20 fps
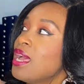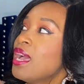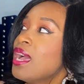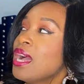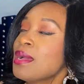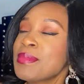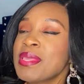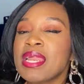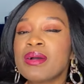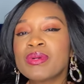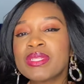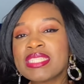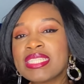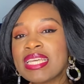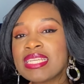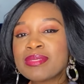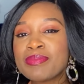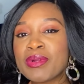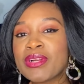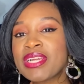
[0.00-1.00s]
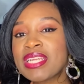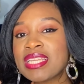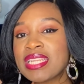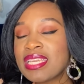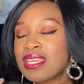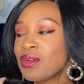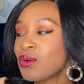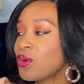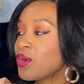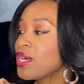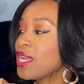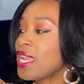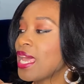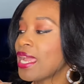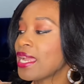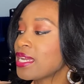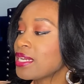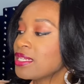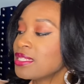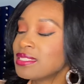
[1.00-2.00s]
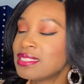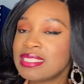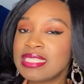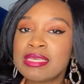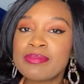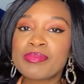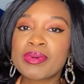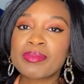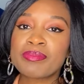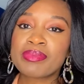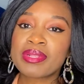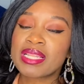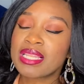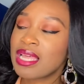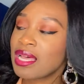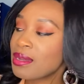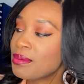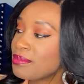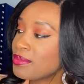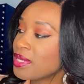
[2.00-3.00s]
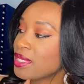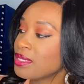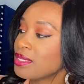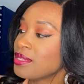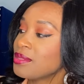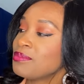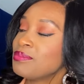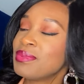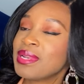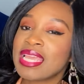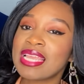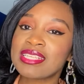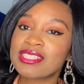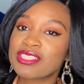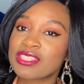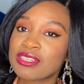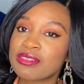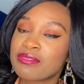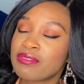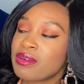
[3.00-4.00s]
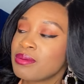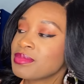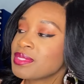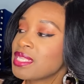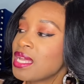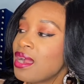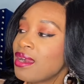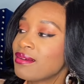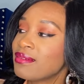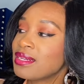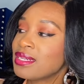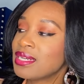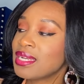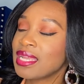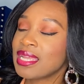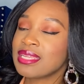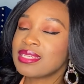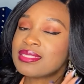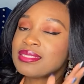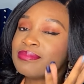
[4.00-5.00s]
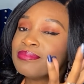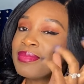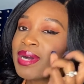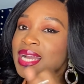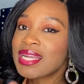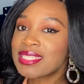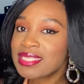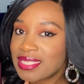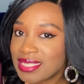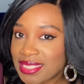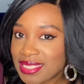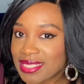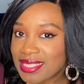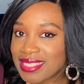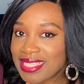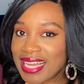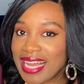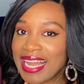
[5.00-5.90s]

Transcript: I mean, I would say it's burgundy or like a deep plum blazer from Zara, and my goodness,